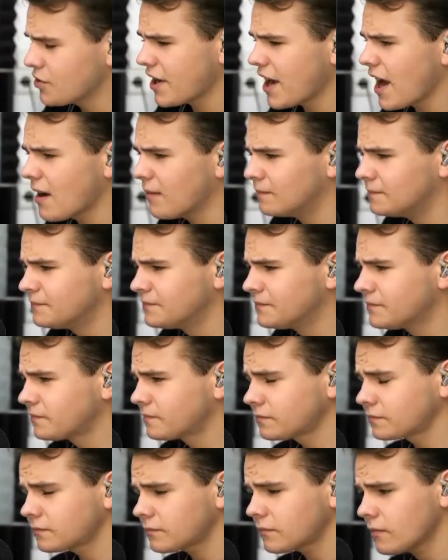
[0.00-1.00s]
Oh damn!
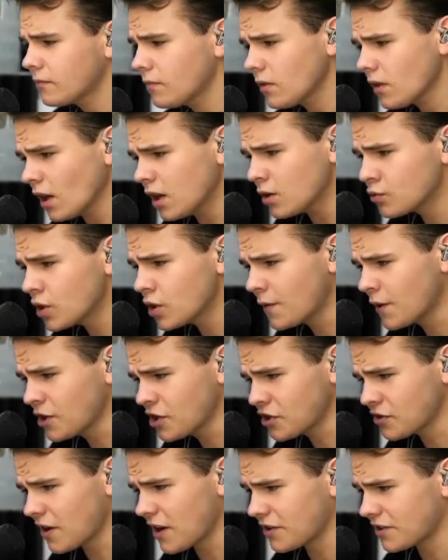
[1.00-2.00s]

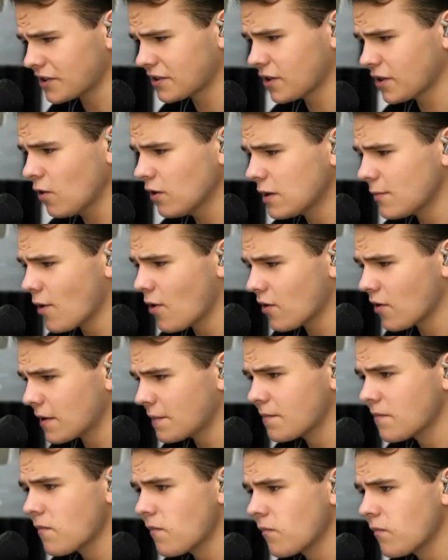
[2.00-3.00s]
Reverse thrust. Holy
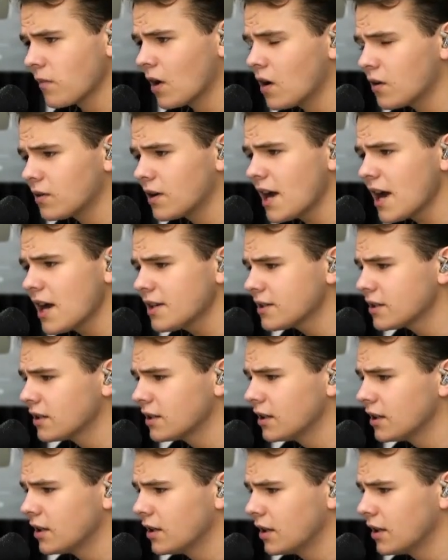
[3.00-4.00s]
moly! All right,
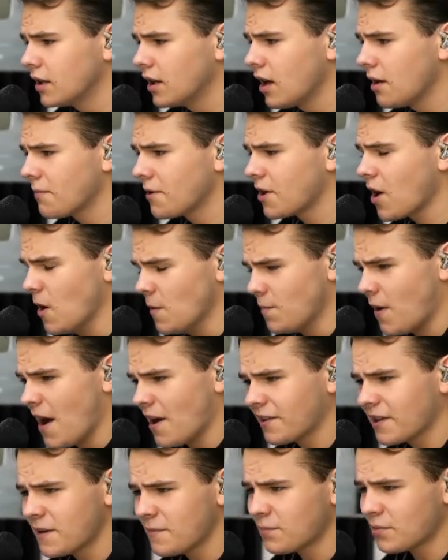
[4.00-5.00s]
here we go.
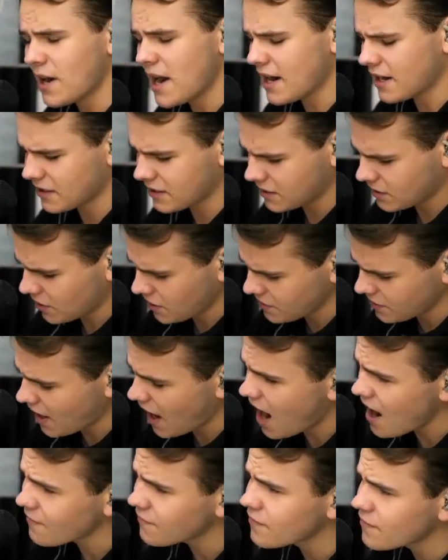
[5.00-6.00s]
Parking brake is
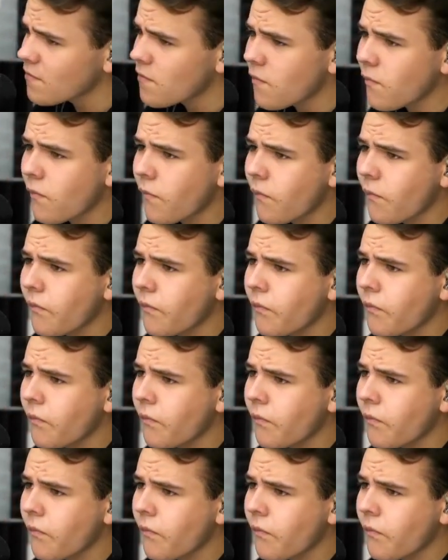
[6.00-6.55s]
turned off.